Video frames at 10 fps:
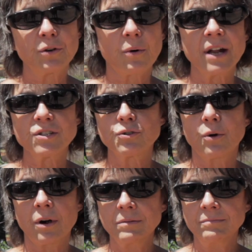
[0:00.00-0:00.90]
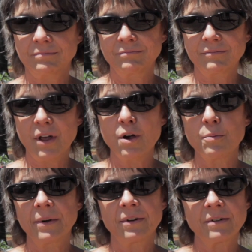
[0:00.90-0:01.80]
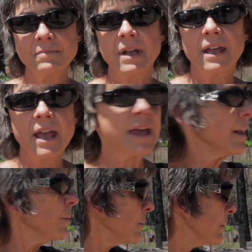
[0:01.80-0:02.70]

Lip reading: hit the garage door opener and